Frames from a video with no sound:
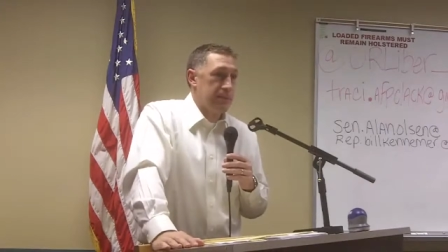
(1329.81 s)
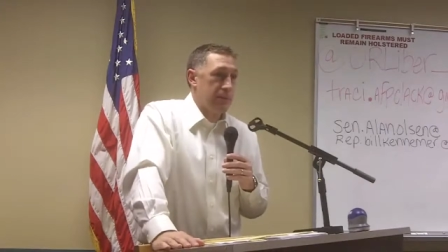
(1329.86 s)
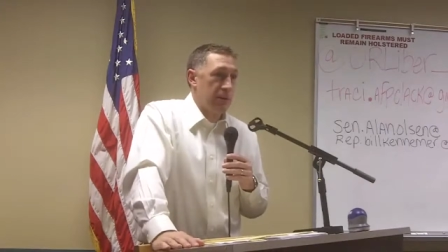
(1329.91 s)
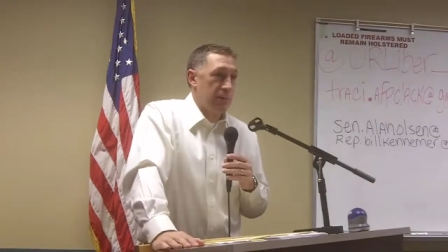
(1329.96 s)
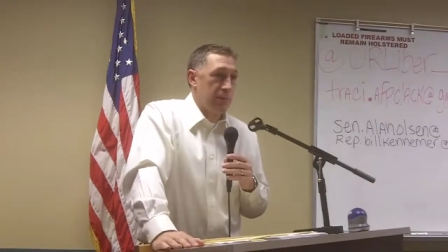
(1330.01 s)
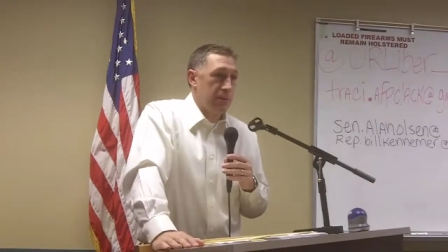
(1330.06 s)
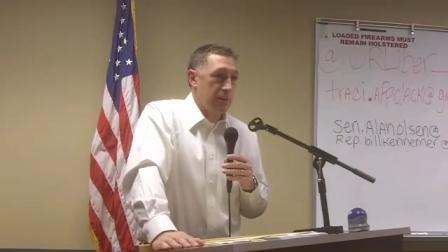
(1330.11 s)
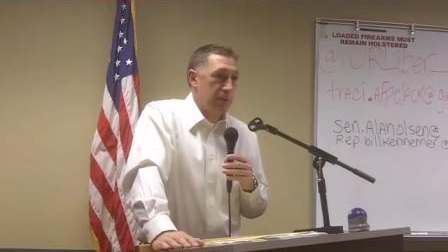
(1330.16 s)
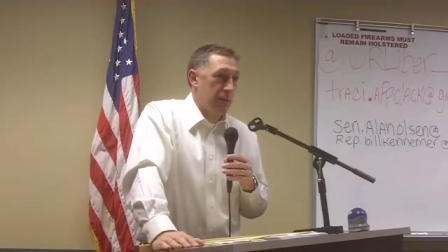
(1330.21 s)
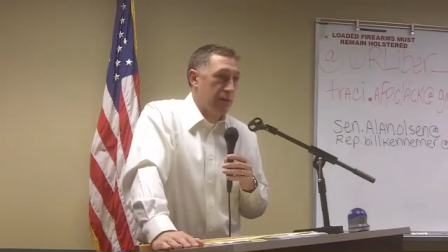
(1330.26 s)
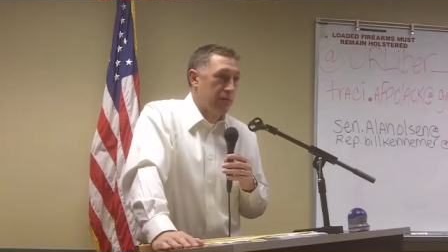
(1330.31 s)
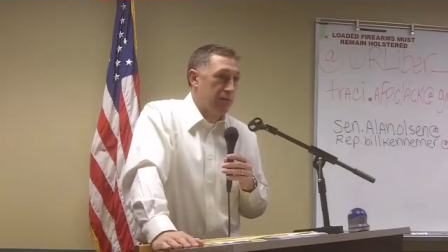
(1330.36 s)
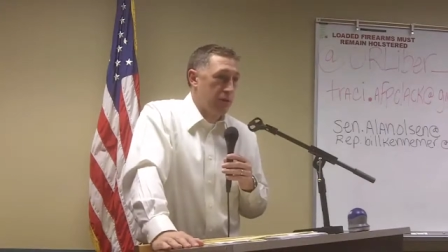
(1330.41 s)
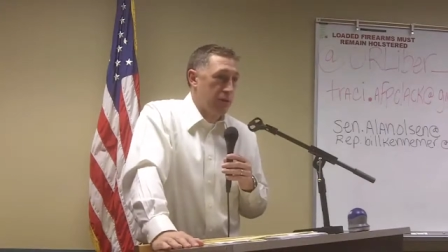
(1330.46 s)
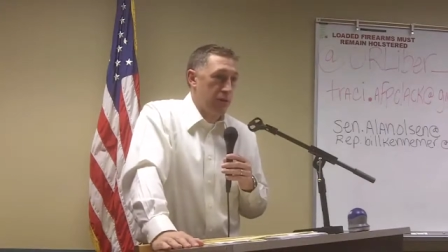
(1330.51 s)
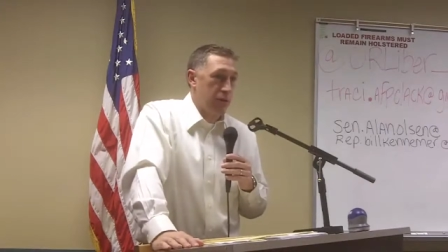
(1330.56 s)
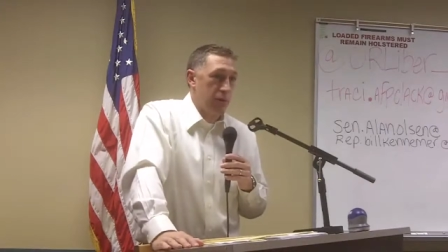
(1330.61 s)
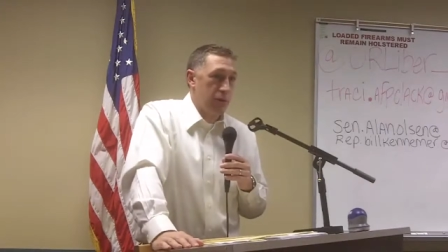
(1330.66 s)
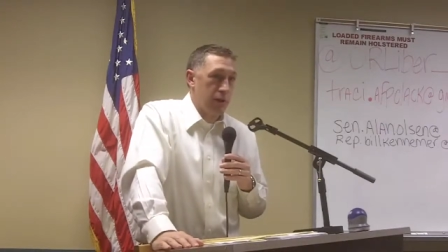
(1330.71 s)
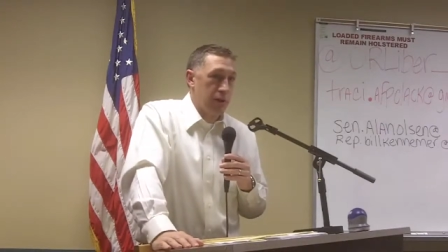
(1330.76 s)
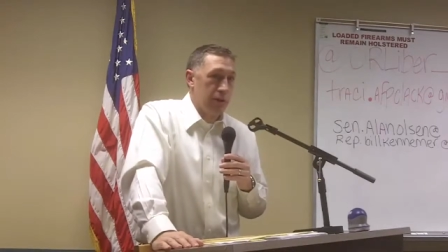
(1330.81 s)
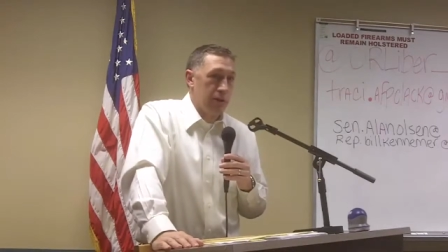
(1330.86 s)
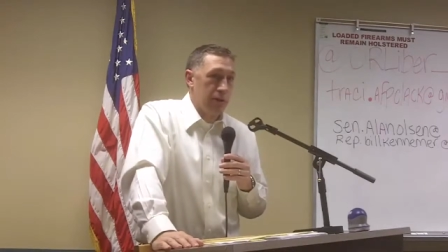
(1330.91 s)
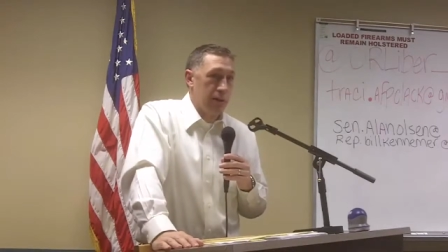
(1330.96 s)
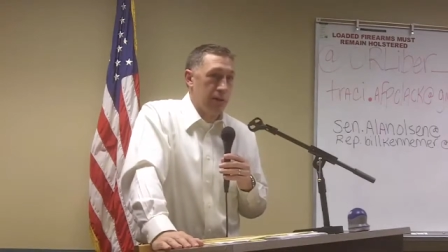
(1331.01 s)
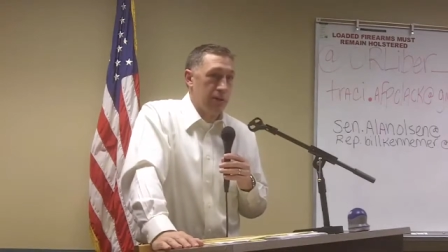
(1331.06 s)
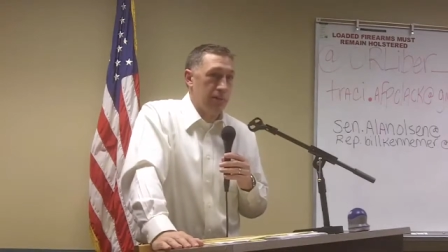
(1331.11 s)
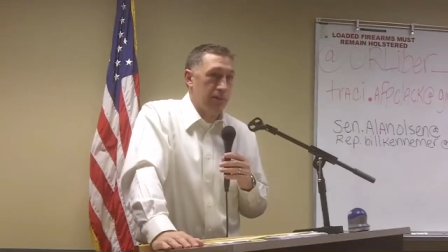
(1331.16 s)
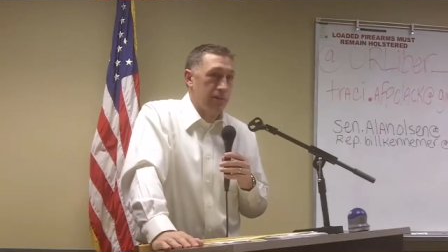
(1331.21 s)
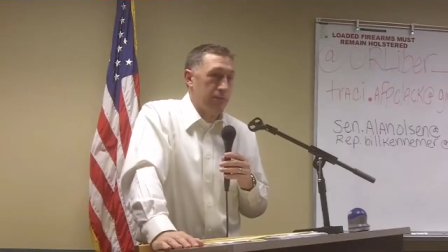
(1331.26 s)
Senate Bill 941 and
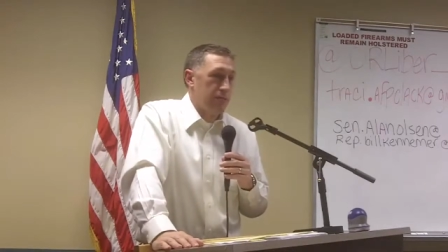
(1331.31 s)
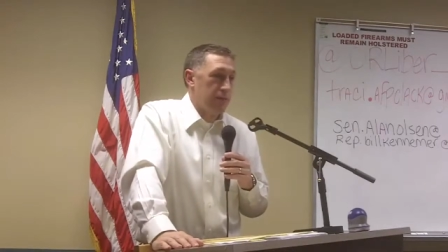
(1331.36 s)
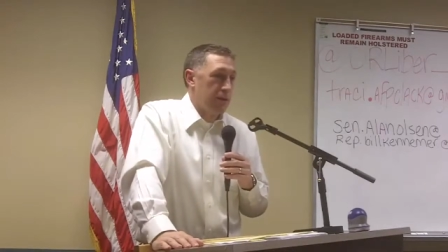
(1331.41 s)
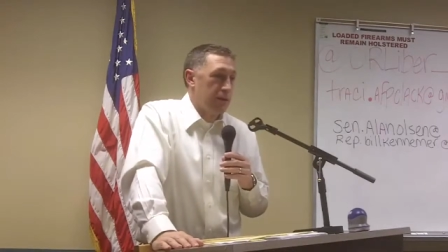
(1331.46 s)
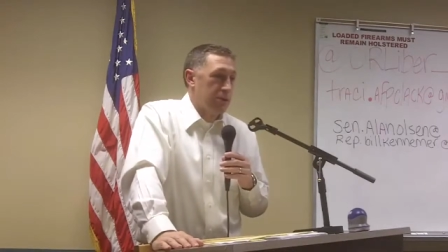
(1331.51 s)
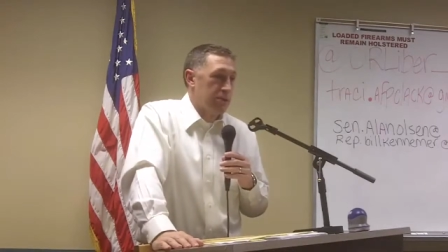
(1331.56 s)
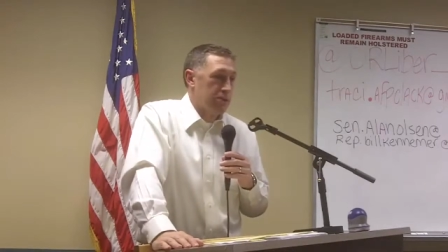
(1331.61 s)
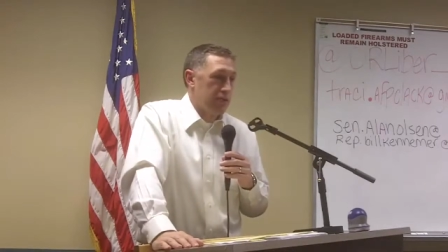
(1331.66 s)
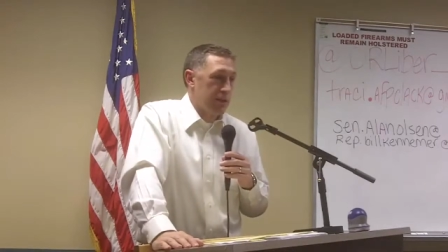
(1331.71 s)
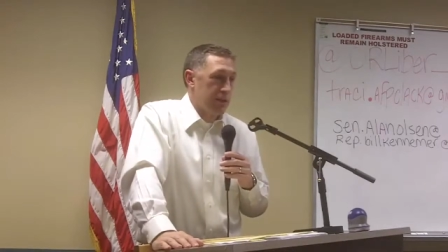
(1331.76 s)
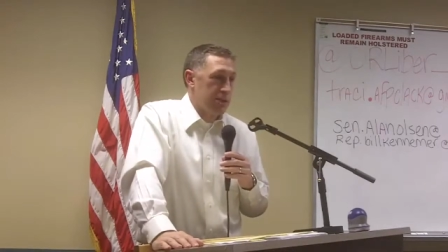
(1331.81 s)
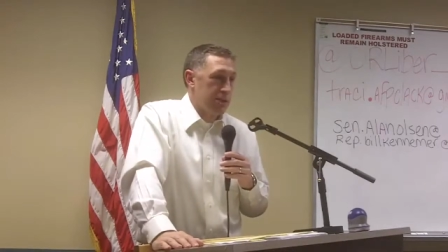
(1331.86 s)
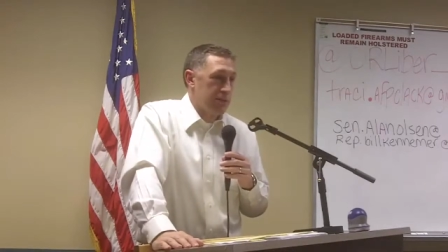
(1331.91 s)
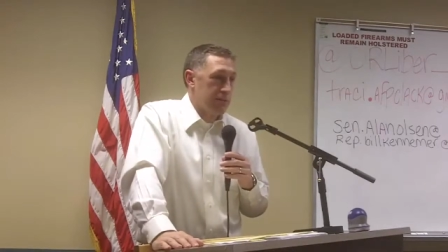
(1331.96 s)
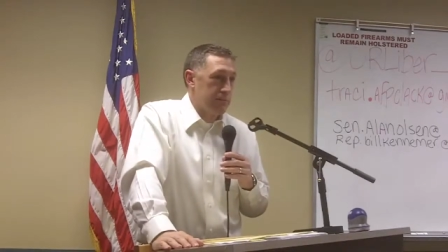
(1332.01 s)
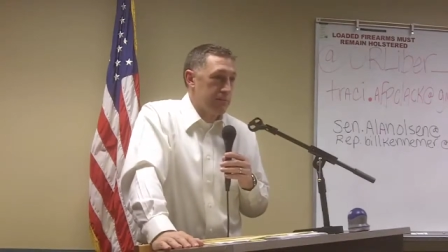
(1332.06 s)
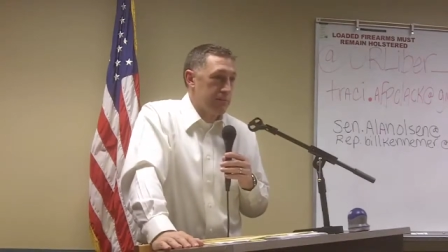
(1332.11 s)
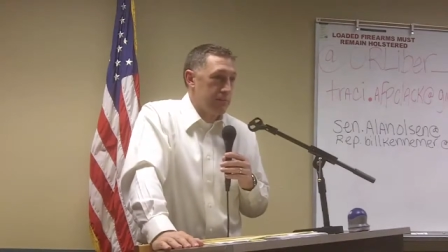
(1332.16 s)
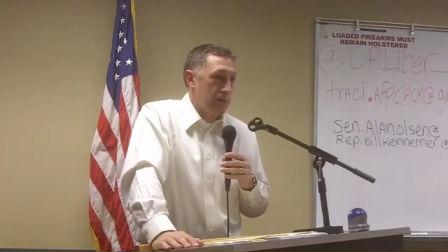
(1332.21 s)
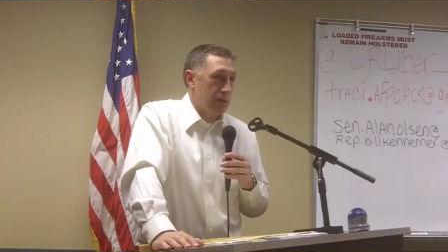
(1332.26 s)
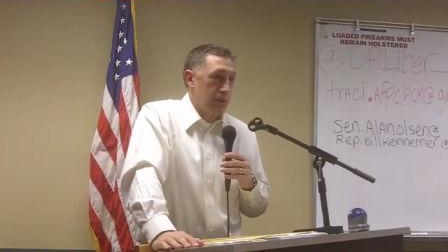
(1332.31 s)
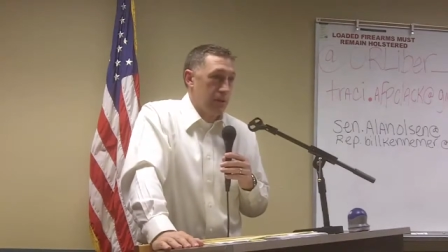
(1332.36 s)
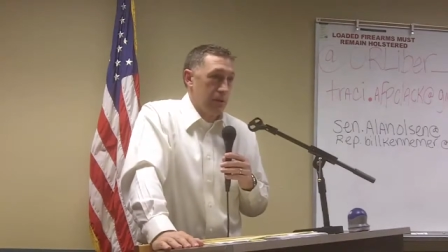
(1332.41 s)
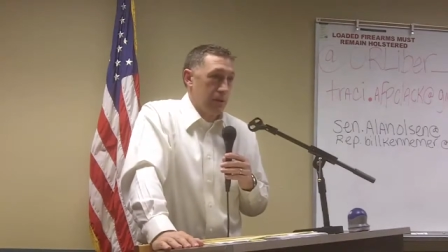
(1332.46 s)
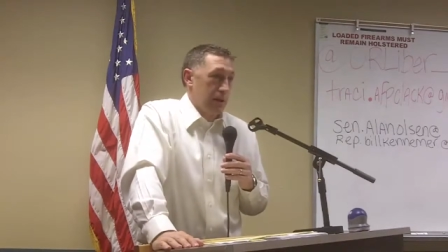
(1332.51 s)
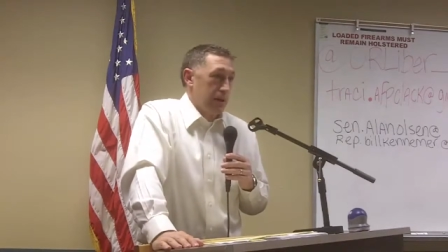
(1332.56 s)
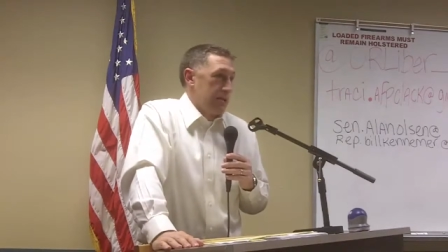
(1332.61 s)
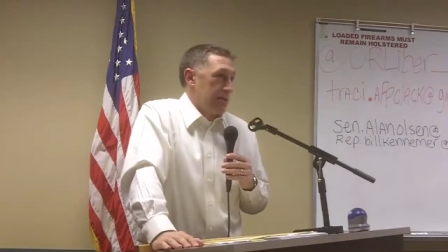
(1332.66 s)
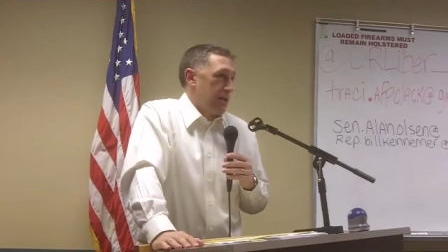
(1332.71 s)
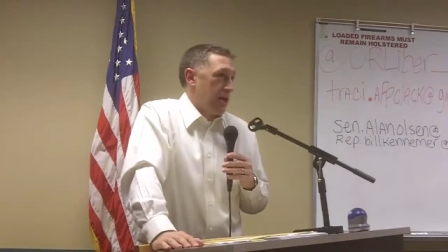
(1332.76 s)
gun registration,
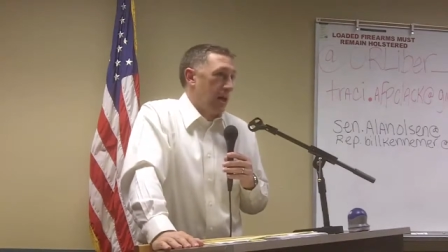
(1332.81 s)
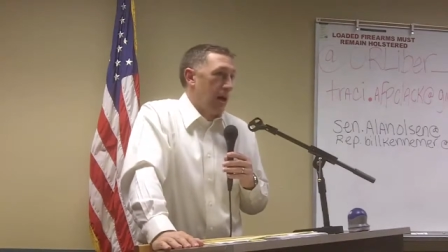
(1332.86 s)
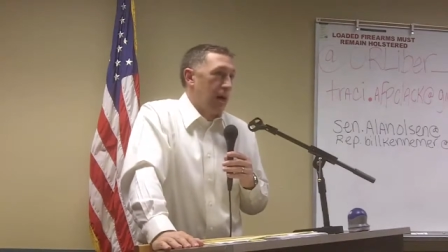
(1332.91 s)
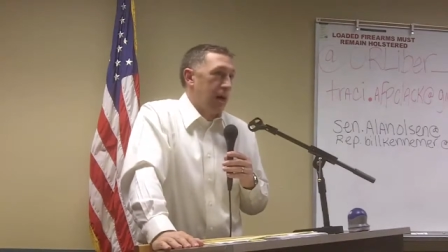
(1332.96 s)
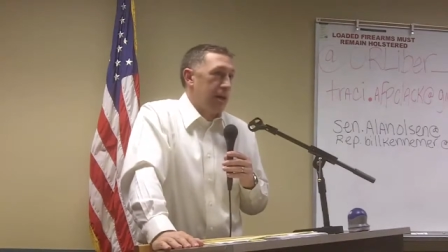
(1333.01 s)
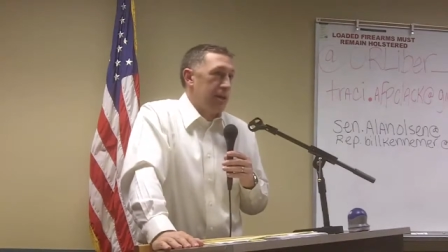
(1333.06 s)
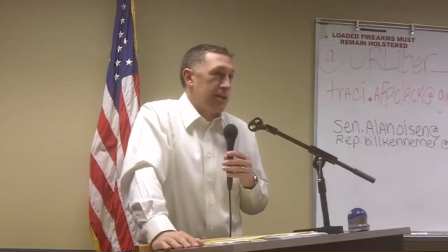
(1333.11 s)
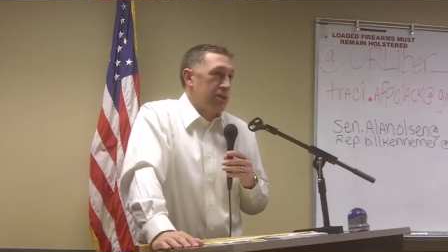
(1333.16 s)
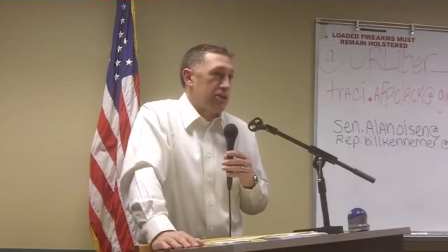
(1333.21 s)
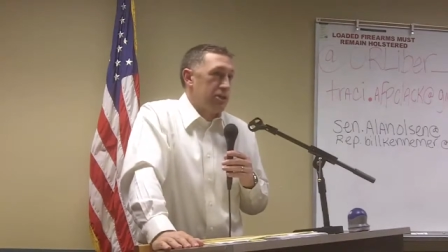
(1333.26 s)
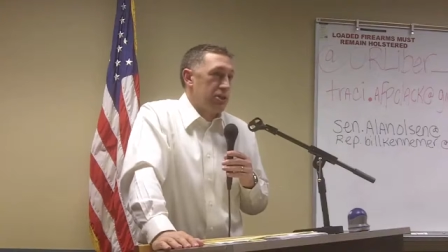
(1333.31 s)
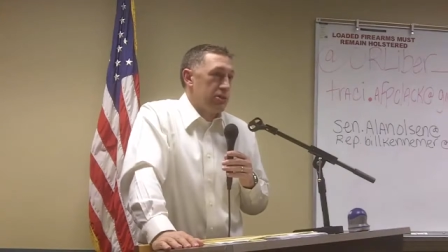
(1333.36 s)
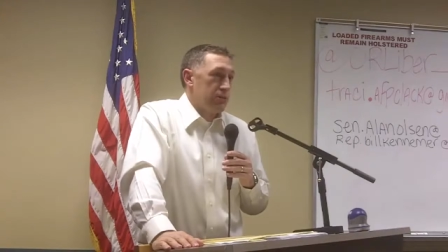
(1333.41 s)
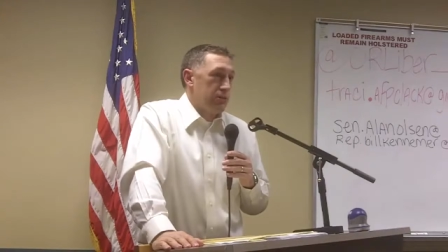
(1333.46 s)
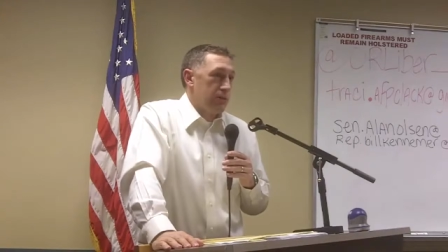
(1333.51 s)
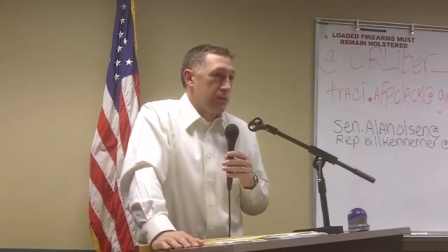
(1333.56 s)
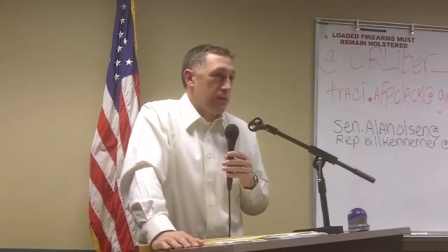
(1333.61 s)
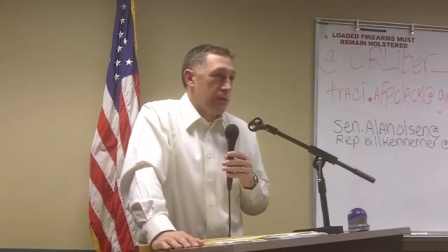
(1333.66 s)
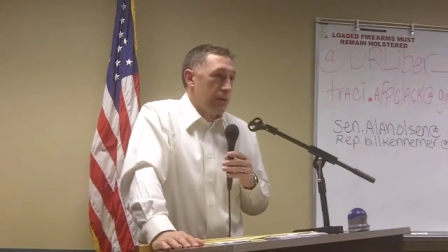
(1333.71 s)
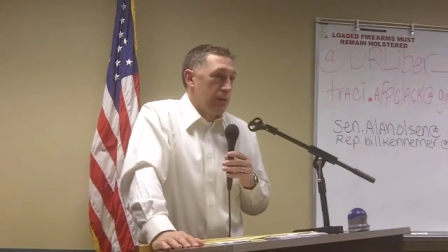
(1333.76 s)
it's a hot issue.